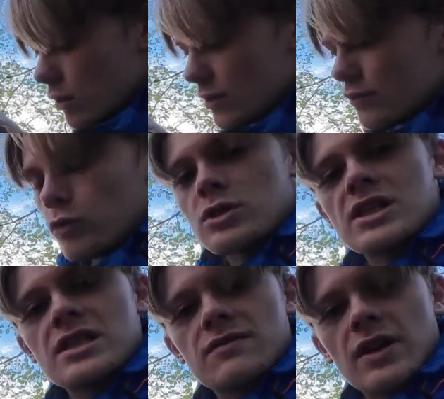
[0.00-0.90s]
on the
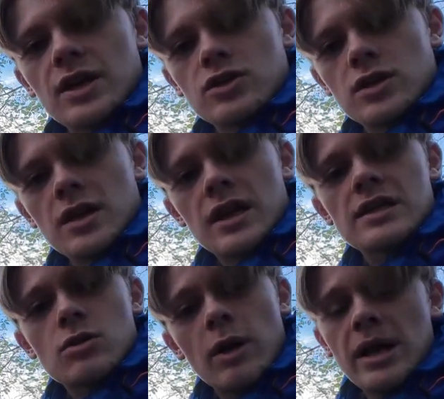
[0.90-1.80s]
4-season version
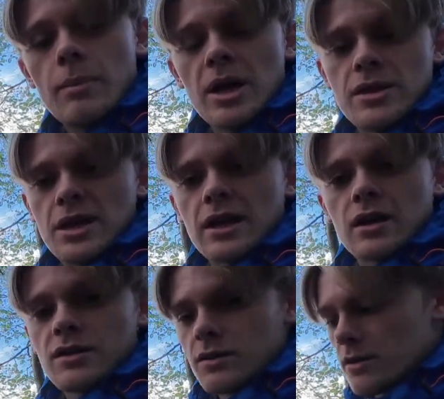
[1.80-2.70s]
is quite a bit
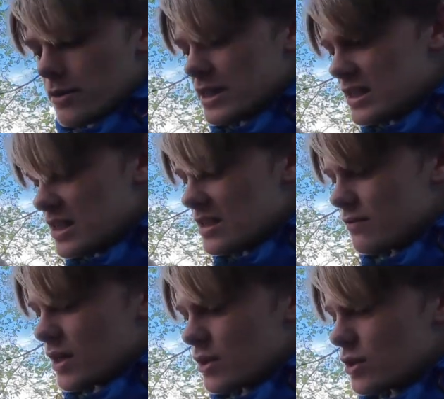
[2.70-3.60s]
thicker than the 3-season
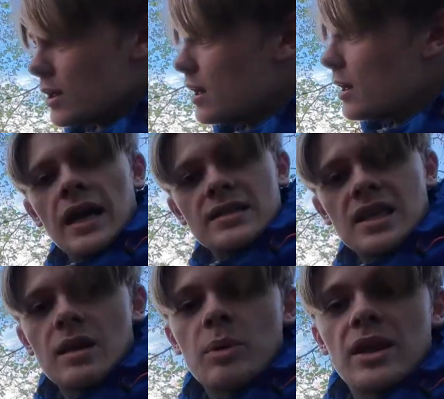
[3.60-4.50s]
version, and to
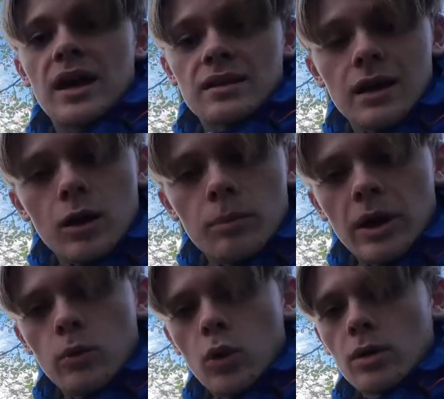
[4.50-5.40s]
keep it that little
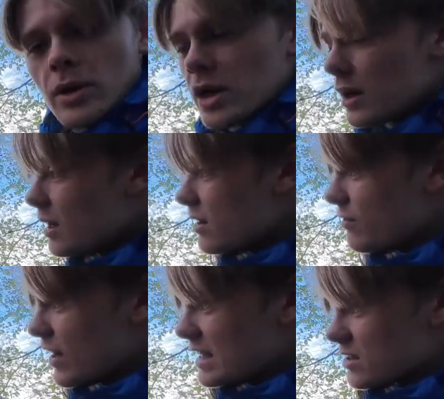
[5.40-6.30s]
bit warmer, the
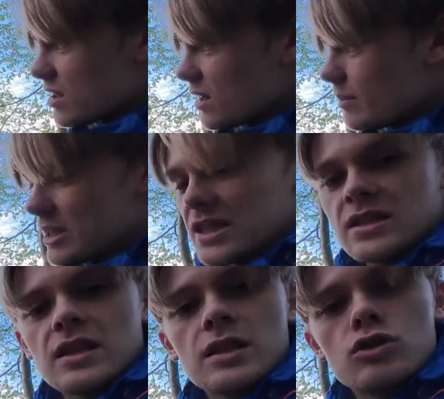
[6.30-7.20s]
vents are limited
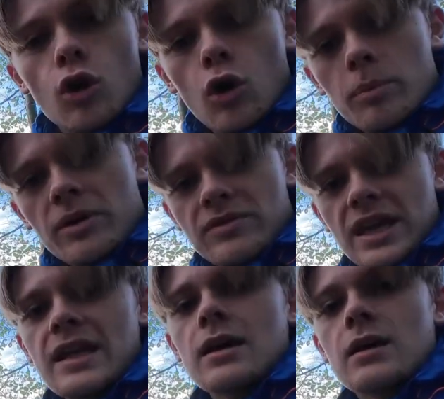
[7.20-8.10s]
to the top of the
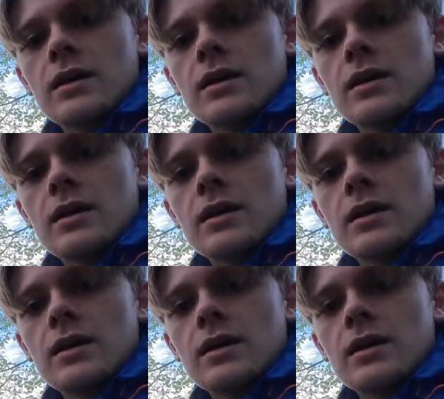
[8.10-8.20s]
inner.